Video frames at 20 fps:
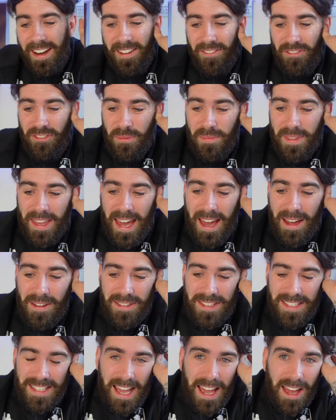it from the
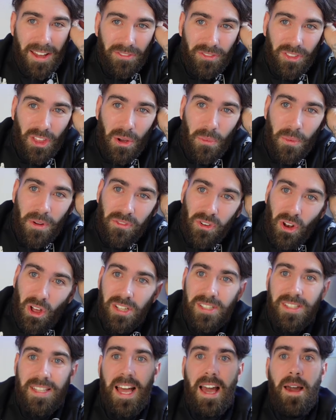outset of that we've
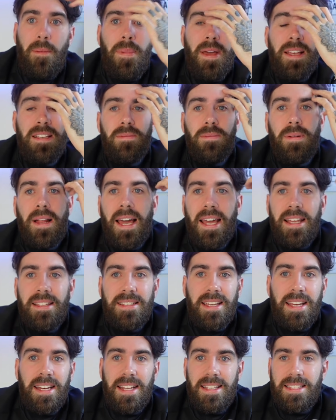lost our best player. It's
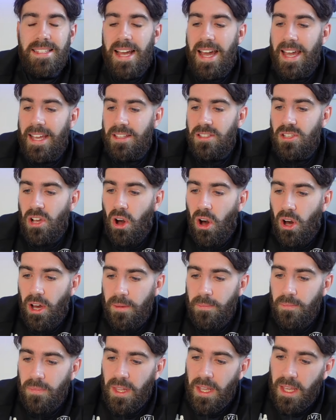going to take
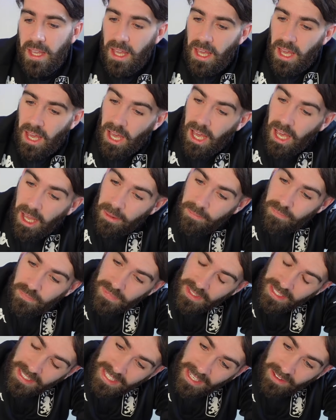time.
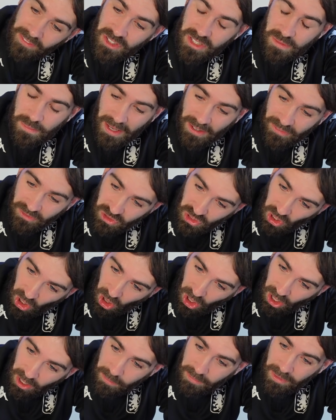Give Smith
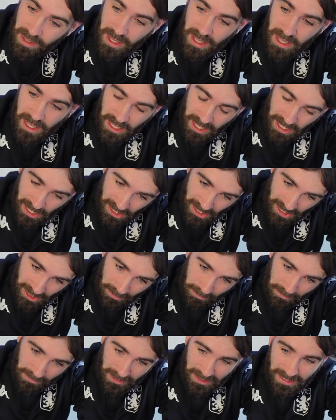time,
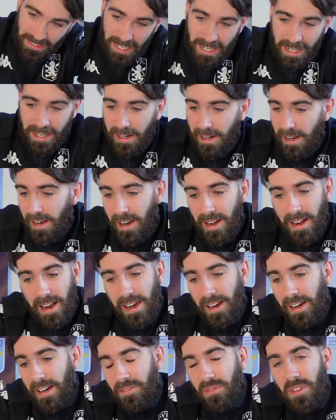
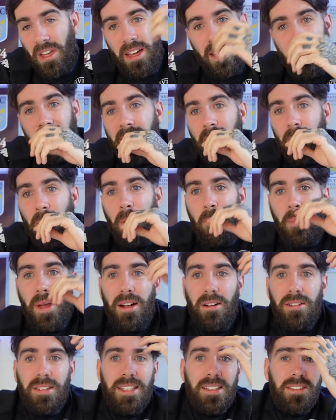and that we're
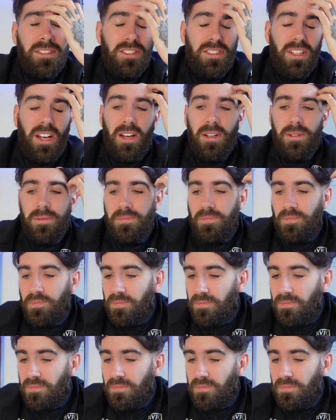building. So